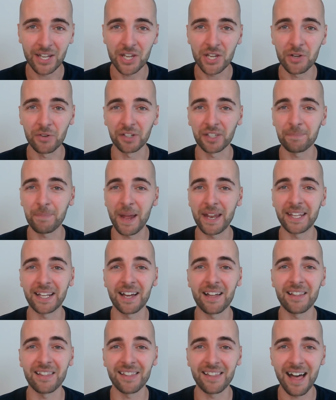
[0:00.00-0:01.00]
You're spending
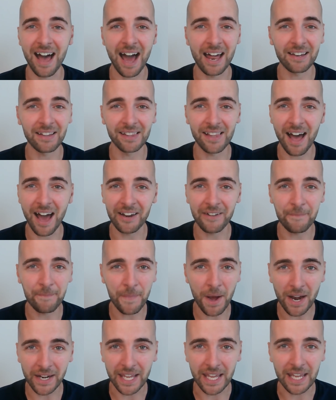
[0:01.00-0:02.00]
a lot of
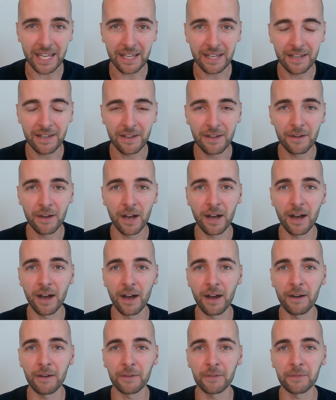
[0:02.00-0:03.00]
money
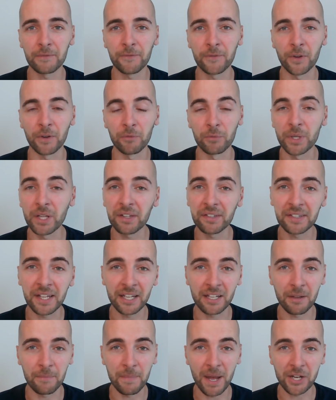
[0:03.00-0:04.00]
for real
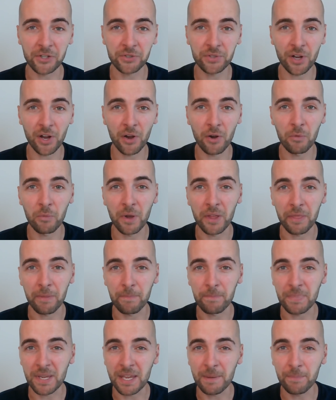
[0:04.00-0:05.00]
estate in a metro
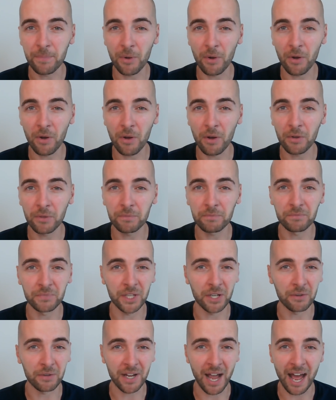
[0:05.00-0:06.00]
with people,
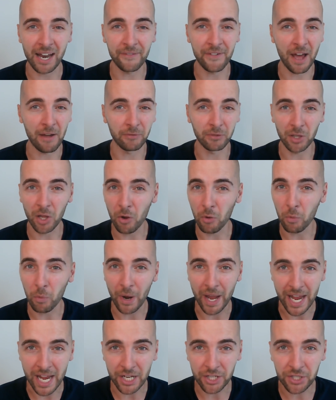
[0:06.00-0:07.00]
you know, kind of have low
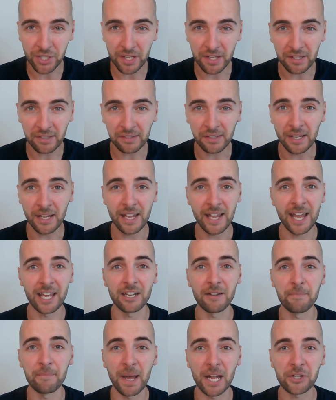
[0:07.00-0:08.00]
wages,
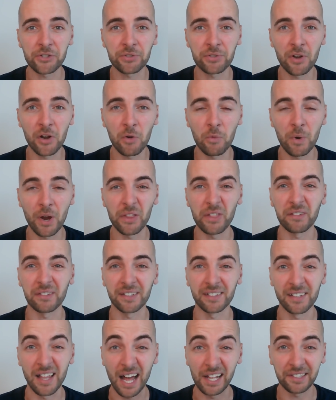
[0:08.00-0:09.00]
in a metro where
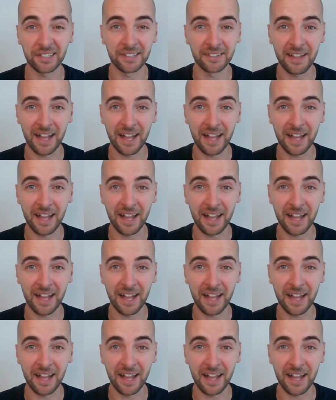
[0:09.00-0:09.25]
there's lots and